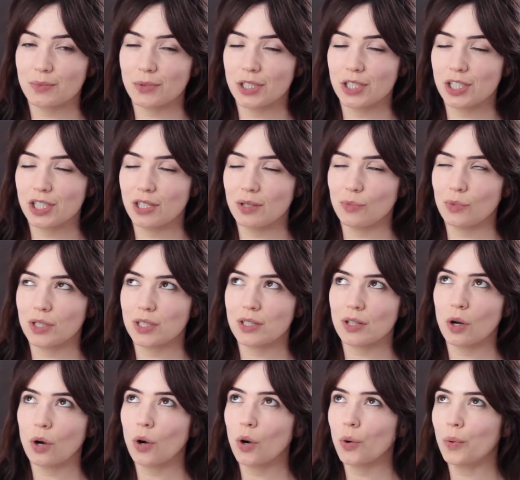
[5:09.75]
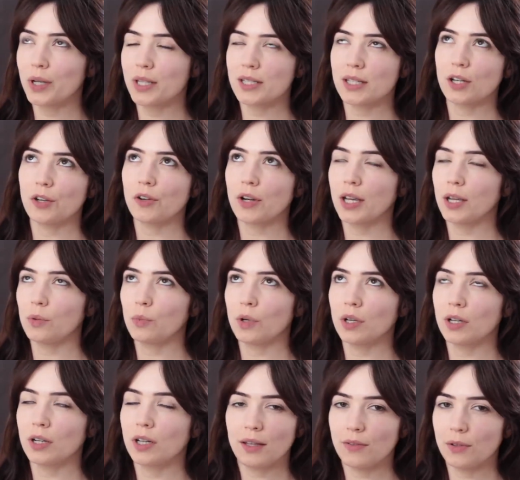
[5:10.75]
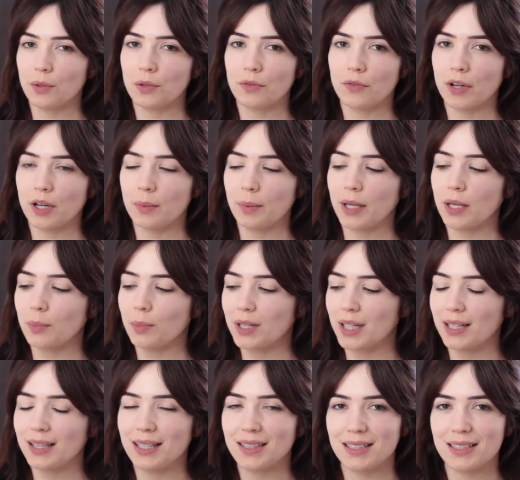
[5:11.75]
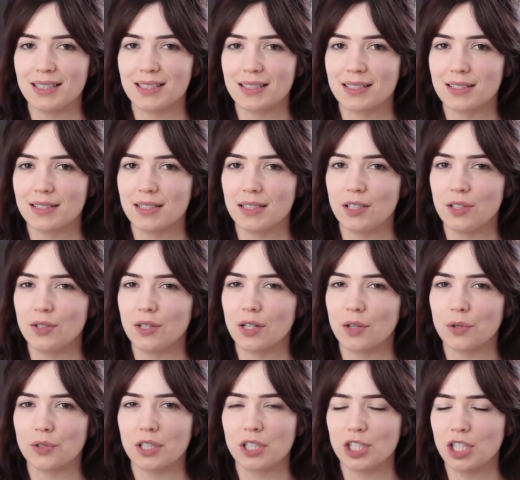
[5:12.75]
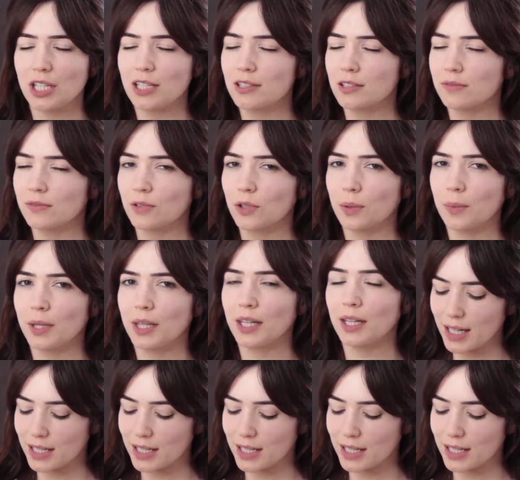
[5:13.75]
which was always a great one if you were very pale, but I think they discontinued it or they changed the formula.